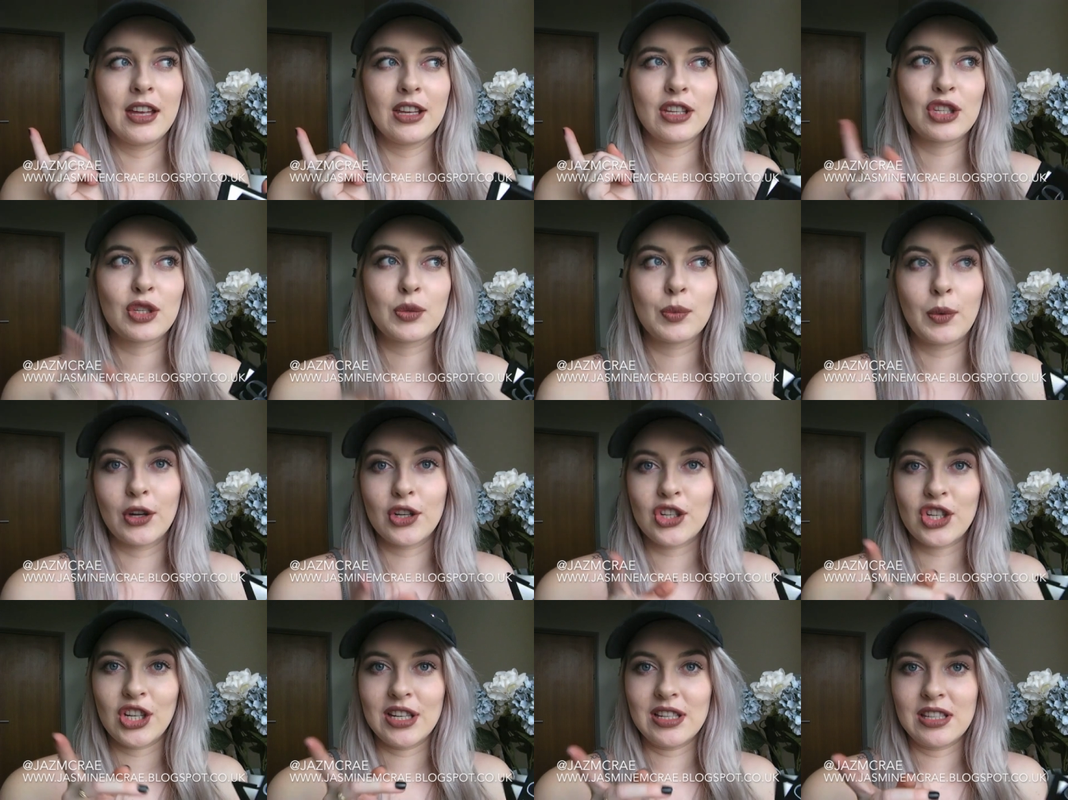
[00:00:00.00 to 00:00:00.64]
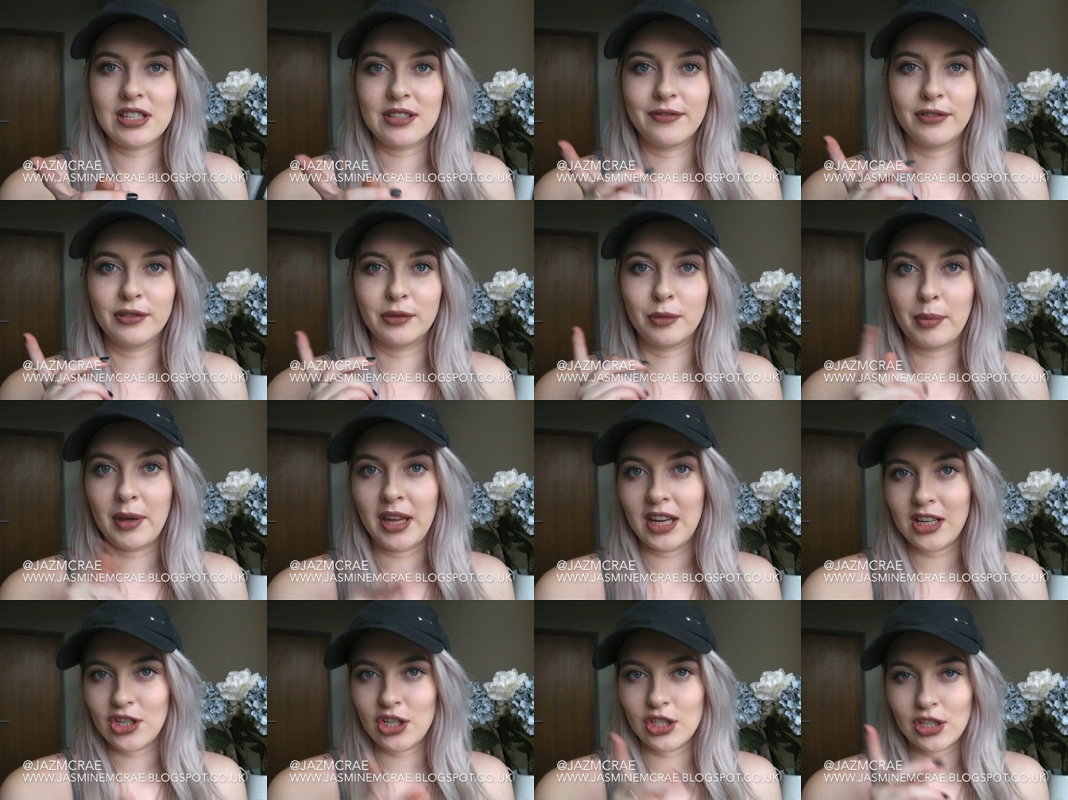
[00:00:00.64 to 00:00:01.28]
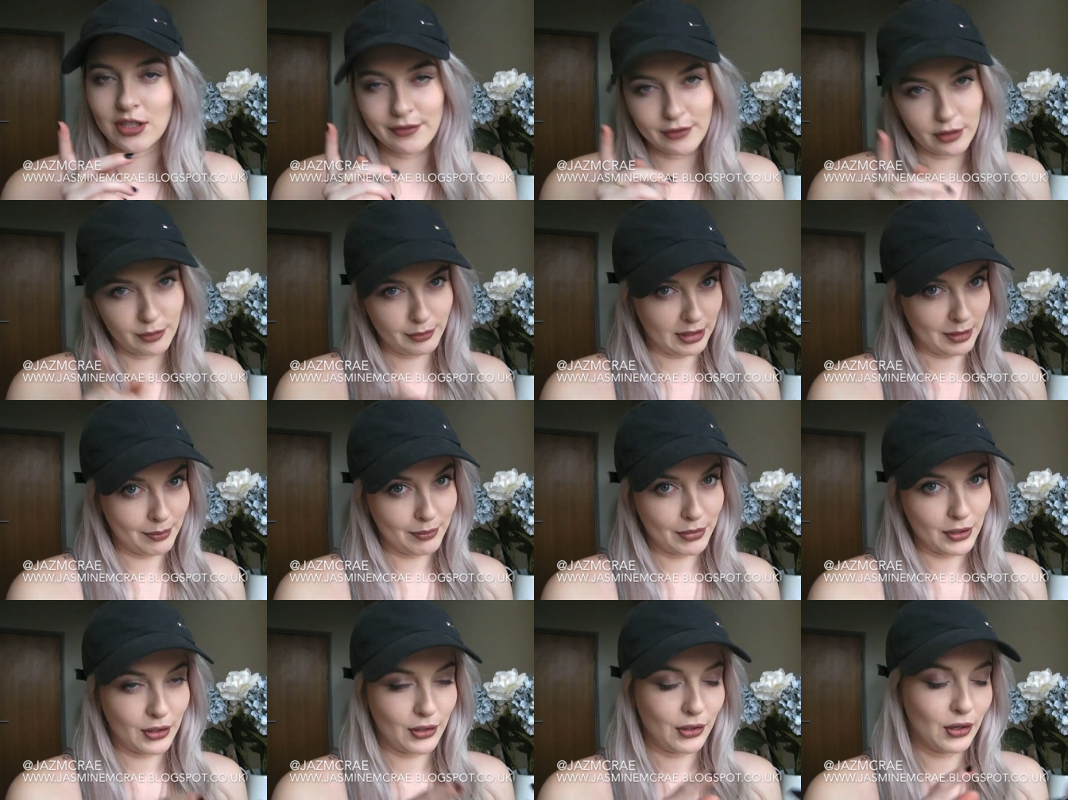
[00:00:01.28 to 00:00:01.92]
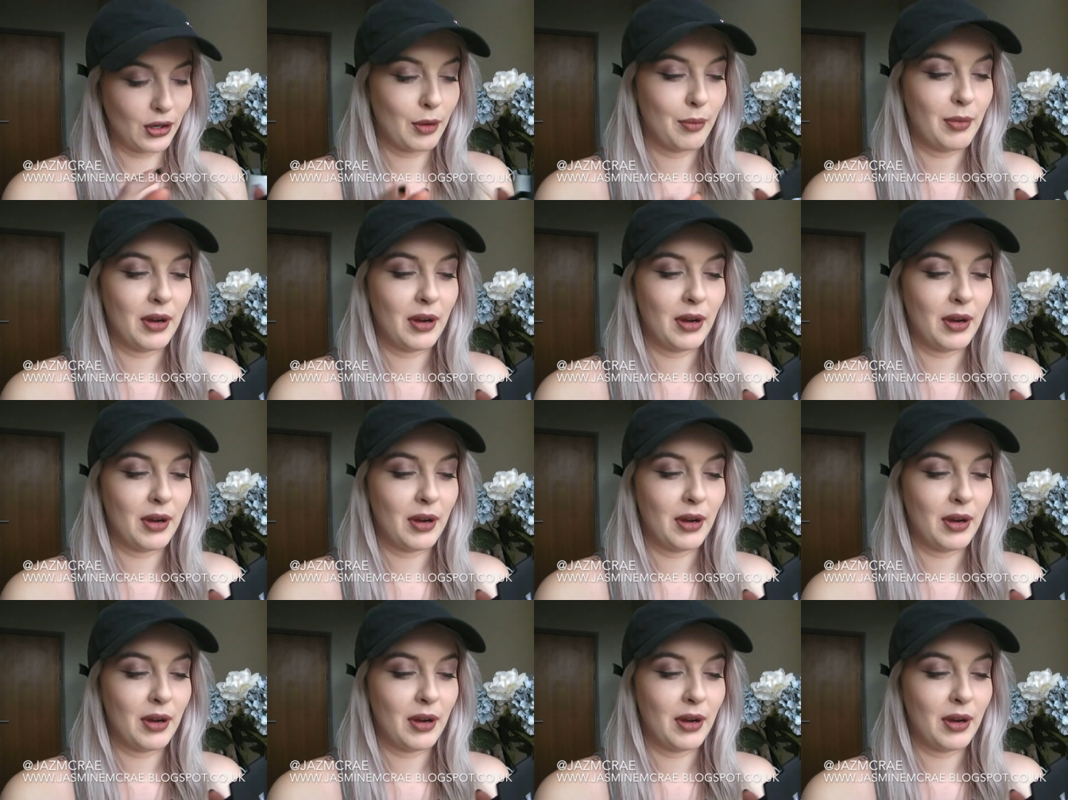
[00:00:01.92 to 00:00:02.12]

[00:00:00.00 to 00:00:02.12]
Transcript: swatches for pictures for my blog,